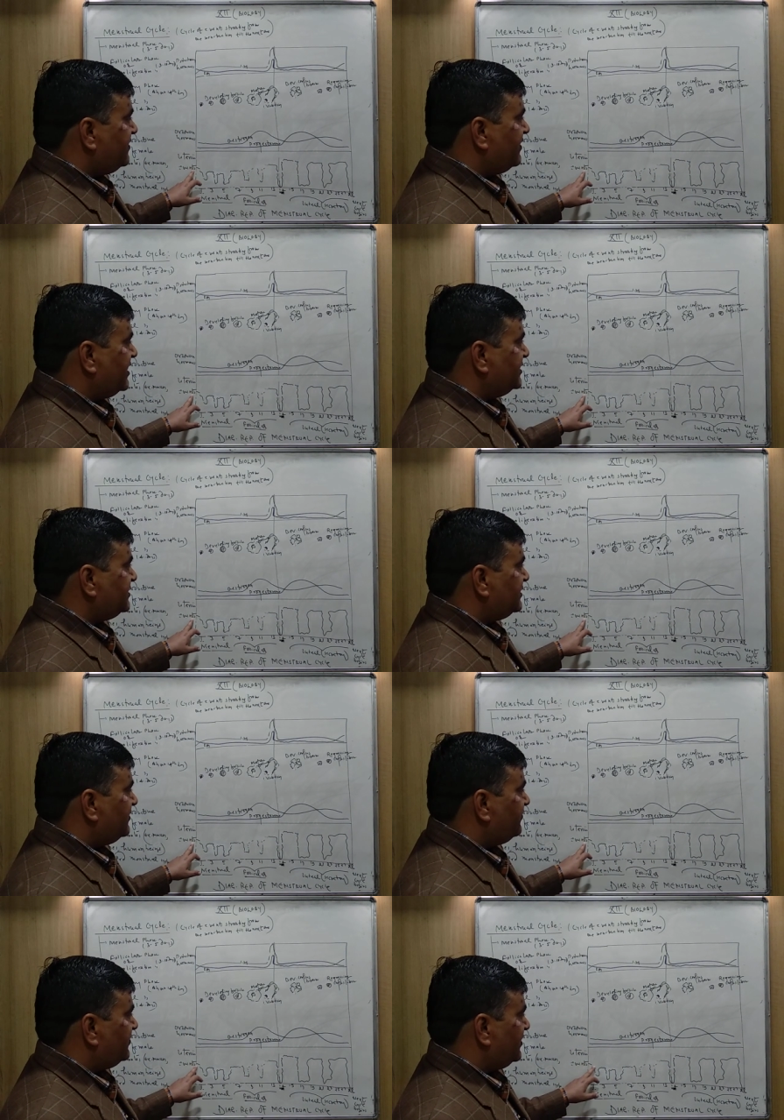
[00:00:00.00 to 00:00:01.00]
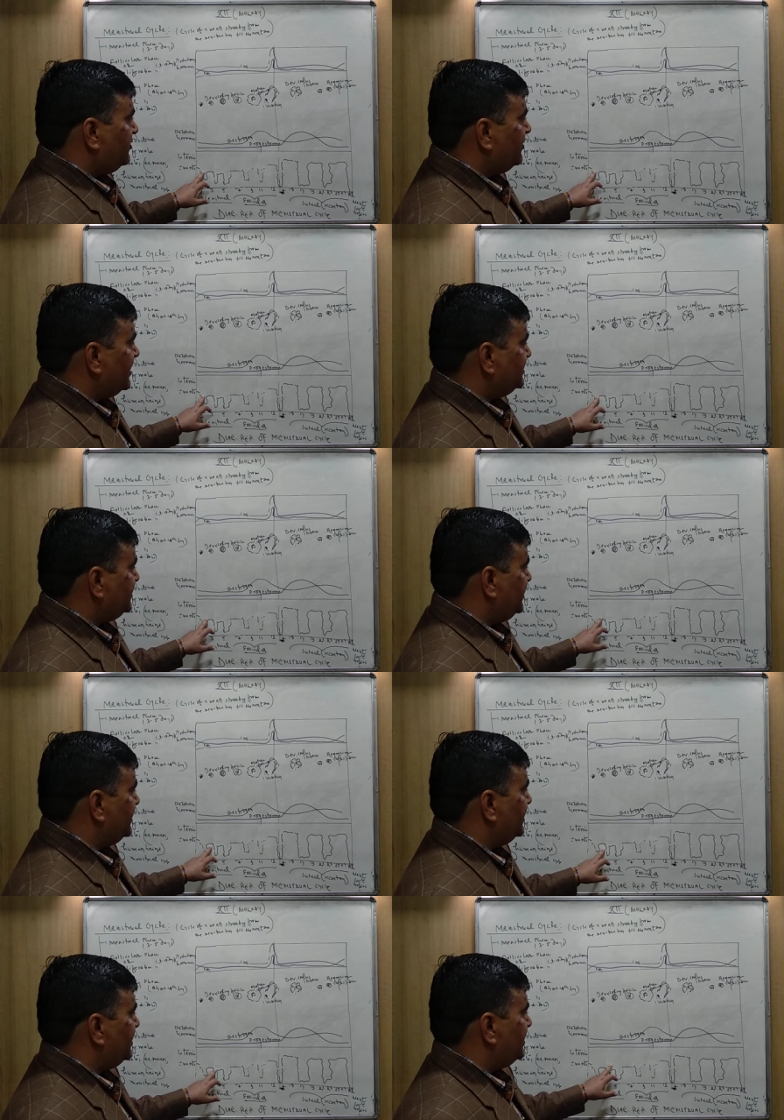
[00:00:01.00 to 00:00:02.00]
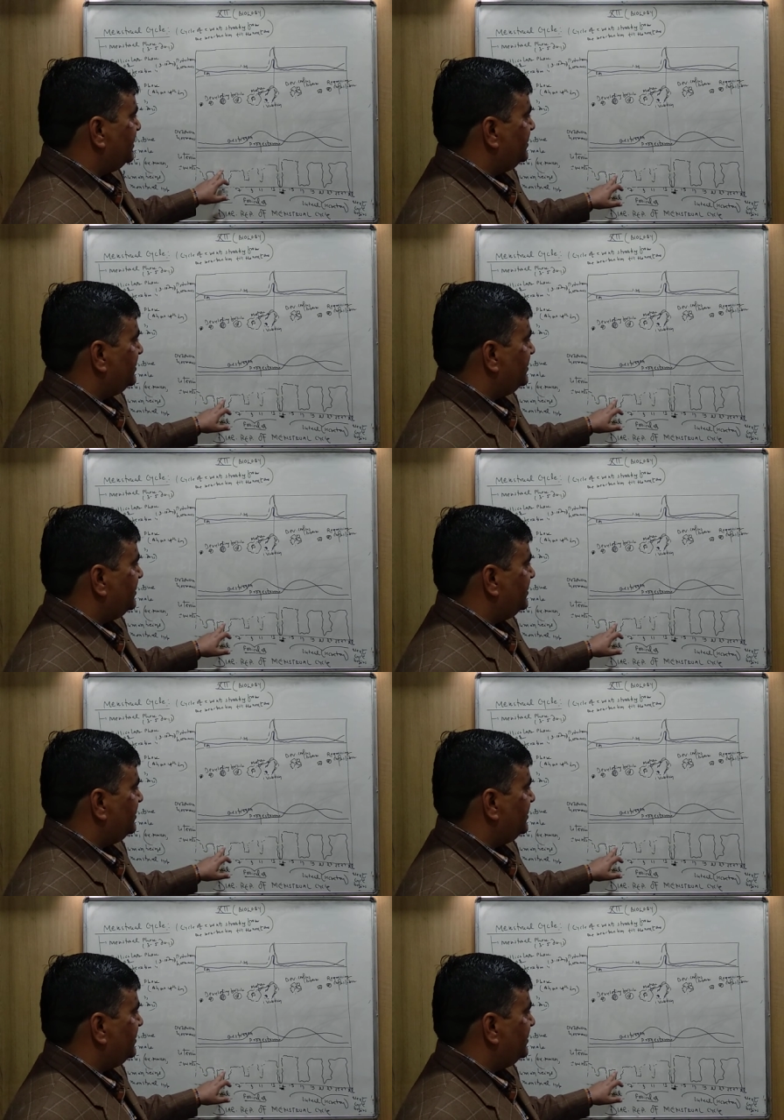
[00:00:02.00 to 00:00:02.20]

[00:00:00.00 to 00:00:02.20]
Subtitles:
events. You can see here,